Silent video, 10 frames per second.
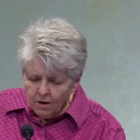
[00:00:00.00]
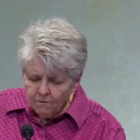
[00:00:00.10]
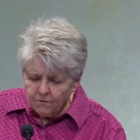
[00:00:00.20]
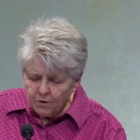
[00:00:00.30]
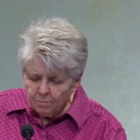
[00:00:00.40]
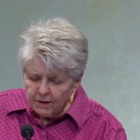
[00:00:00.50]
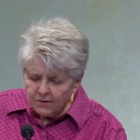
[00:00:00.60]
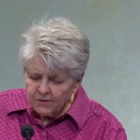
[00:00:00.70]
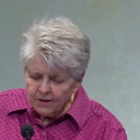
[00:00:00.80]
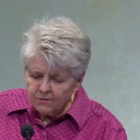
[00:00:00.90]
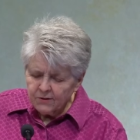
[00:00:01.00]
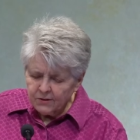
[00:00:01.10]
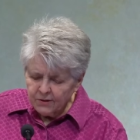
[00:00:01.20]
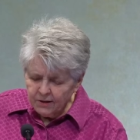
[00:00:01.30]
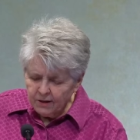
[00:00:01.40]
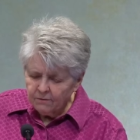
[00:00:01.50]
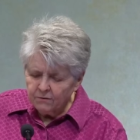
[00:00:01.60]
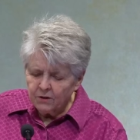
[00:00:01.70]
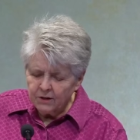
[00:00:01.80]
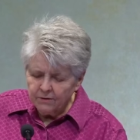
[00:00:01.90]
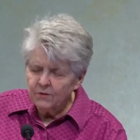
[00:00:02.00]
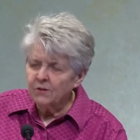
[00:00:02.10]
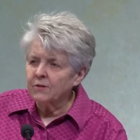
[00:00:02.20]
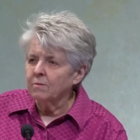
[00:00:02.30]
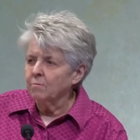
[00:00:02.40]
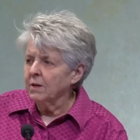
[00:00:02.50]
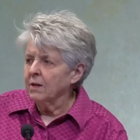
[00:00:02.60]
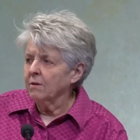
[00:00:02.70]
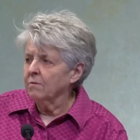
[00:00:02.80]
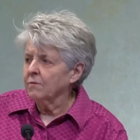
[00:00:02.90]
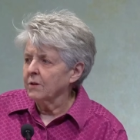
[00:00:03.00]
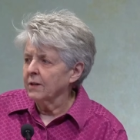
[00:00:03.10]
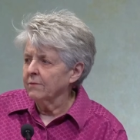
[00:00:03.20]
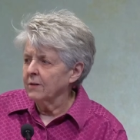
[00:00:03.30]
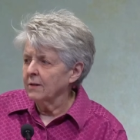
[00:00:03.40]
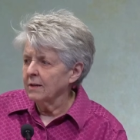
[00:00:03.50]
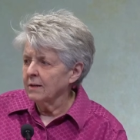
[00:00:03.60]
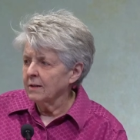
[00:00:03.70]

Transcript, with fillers: For the blessing of seeking forgiveness and being forgiven.